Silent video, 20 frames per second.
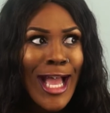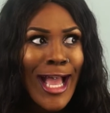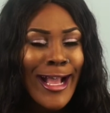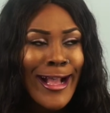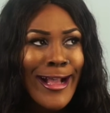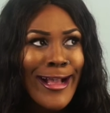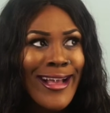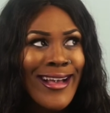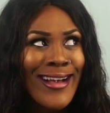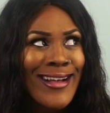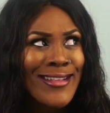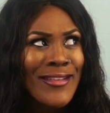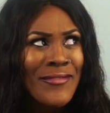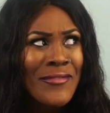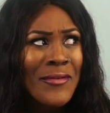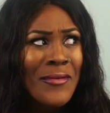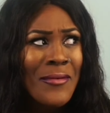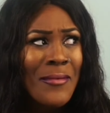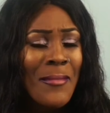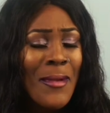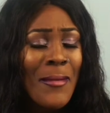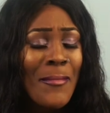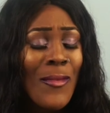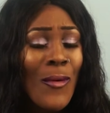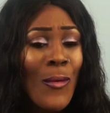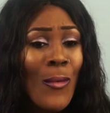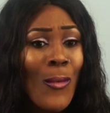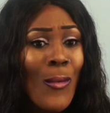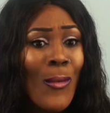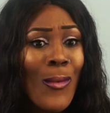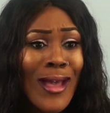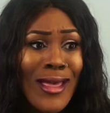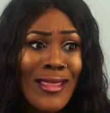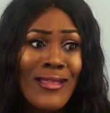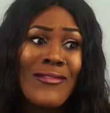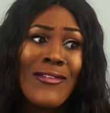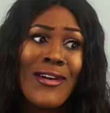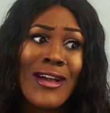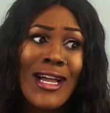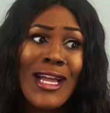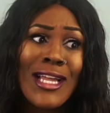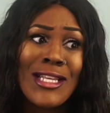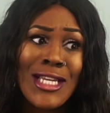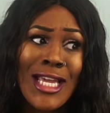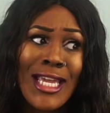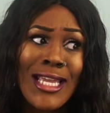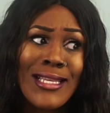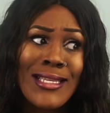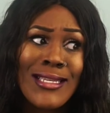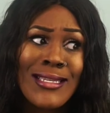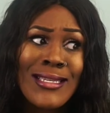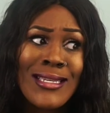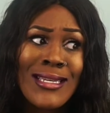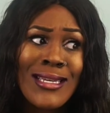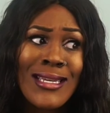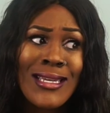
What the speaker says: I can't even remember where the fuck I changed.